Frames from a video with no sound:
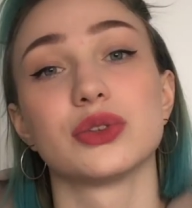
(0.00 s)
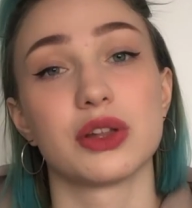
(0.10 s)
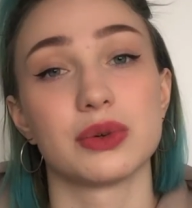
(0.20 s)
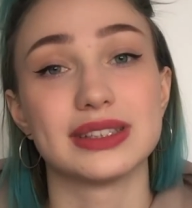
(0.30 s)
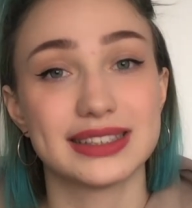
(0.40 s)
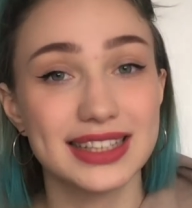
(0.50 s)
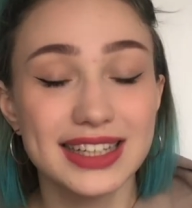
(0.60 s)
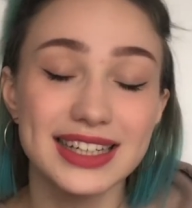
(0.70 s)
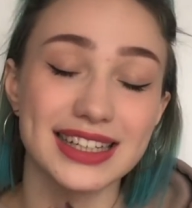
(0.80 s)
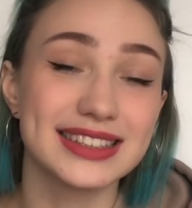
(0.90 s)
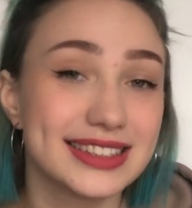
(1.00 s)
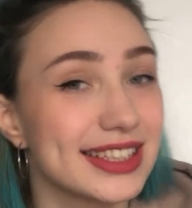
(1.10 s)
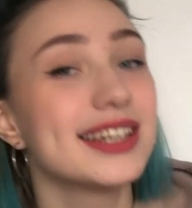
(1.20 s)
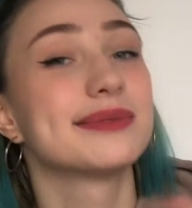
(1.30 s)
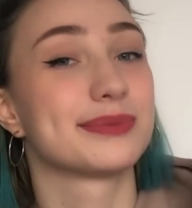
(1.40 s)
they will stick and
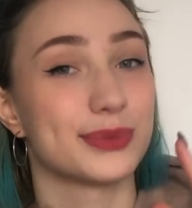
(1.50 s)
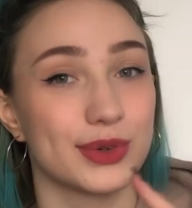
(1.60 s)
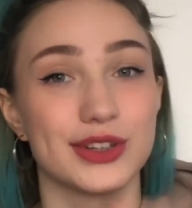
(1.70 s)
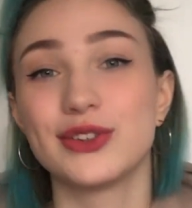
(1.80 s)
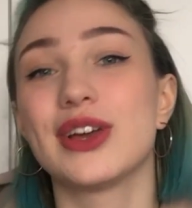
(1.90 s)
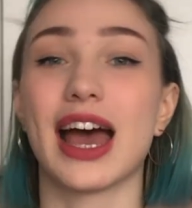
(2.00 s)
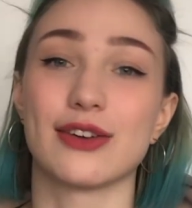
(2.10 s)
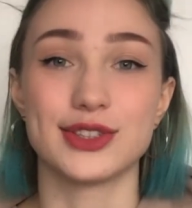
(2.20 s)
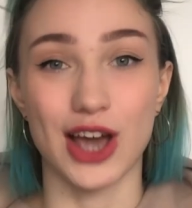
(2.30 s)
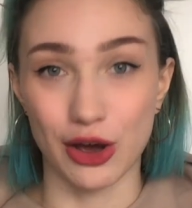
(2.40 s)
see what do you have to